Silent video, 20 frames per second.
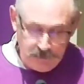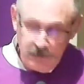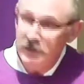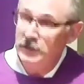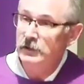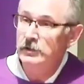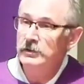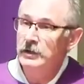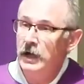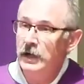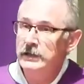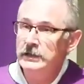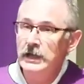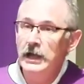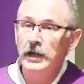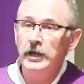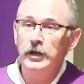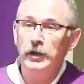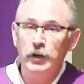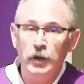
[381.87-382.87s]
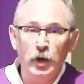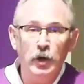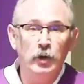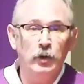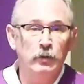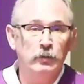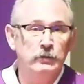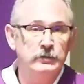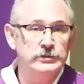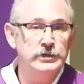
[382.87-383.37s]
he does not yet
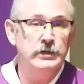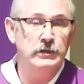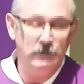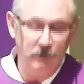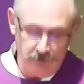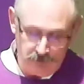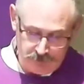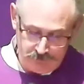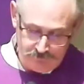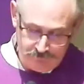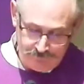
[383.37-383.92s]
know Jesus.